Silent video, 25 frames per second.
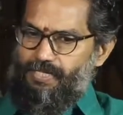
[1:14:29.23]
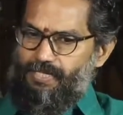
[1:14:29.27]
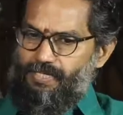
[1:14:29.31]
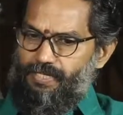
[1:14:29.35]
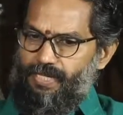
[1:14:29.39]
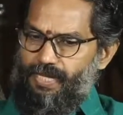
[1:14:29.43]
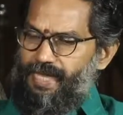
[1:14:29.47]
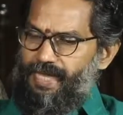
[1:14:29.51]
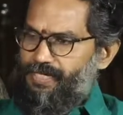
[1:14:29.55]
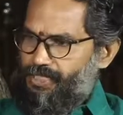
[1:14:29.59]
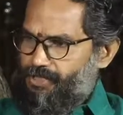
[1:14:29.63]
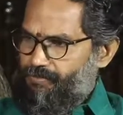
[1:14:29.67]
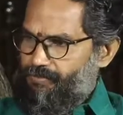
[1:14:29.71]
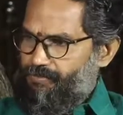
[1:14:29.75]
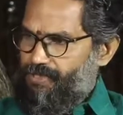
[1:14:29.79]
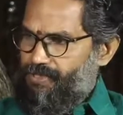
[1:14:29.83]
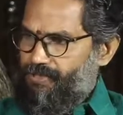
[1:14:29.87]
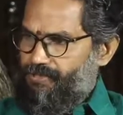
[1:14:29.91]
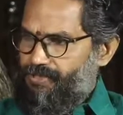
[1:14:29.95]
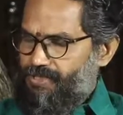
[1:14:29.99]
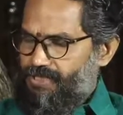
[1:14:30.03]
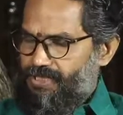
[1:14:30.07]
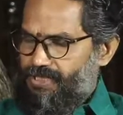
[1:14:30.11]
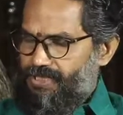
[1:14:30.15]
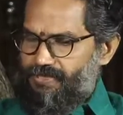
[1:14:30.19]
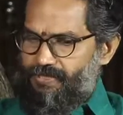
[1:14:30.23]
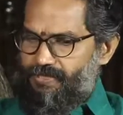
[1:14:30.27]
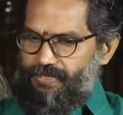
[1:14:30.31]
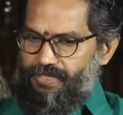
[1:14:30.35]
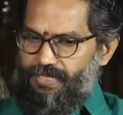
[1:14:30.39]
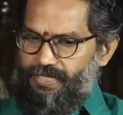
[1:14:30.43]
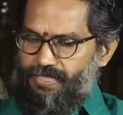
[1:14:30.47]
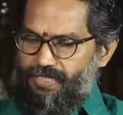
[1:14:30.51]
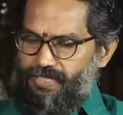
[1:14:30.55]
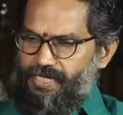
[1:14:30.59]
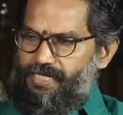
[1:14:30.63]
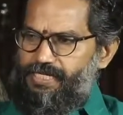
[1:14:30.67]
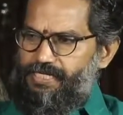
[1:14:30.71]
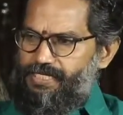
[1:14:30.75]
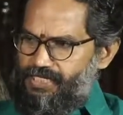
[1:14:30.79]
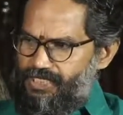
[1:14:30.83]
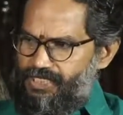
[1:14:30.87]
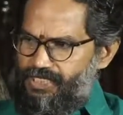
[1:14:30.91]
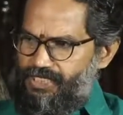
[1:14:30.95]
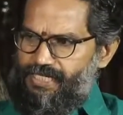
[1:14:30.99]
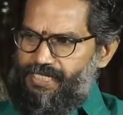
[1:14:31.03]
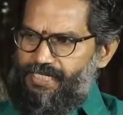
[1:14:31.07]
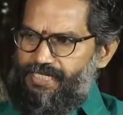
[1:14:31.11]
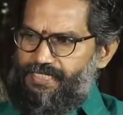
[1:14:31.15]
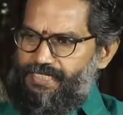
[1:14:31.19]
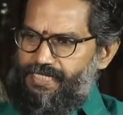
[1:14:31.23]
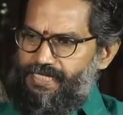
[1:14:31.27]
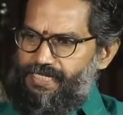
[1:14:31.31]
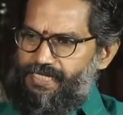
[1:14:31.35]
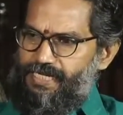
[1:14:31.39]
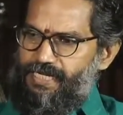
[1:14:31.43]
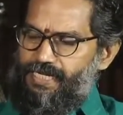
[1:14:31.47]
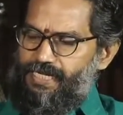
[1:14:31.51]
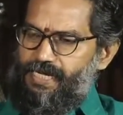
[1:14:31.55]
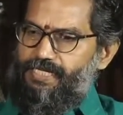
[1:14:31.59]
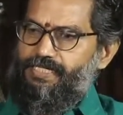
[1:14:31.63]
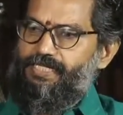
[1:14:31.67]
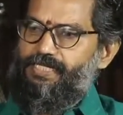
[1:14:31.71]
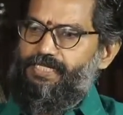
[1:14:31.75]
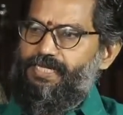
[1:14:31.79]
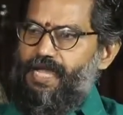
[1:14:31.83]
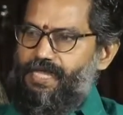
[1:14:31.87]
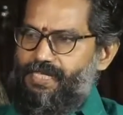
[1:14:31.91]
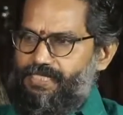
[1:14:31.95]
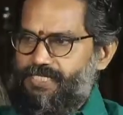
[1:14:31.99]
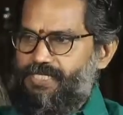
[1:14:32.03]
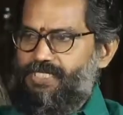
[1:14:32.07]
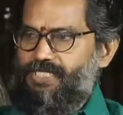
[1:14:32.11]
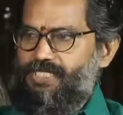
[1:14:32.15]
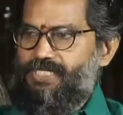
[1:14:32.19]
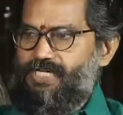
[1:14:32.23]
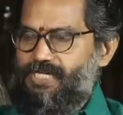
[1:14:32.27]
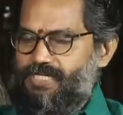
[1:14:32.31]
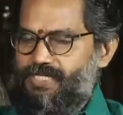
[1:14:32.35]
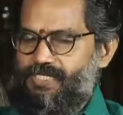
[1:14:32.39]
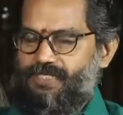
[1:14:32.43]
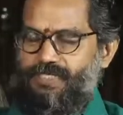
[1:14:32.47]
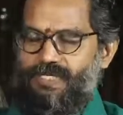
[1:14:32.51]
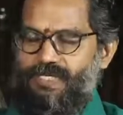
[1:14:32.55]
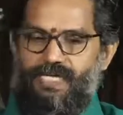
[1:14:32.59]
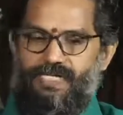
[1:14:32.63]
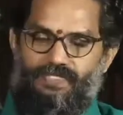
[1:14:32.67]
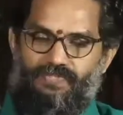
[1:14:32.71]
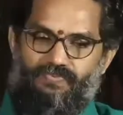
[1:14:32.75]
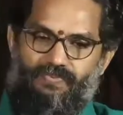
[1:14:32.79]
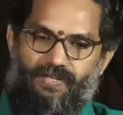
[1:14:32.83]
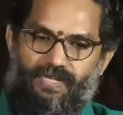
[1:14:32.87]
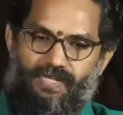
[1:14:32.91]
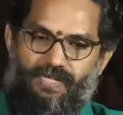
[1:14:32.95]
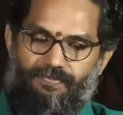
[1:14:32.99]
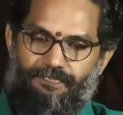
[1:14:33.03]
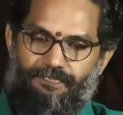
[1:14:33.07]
antibiotics. Interestingly, there are other studies as well.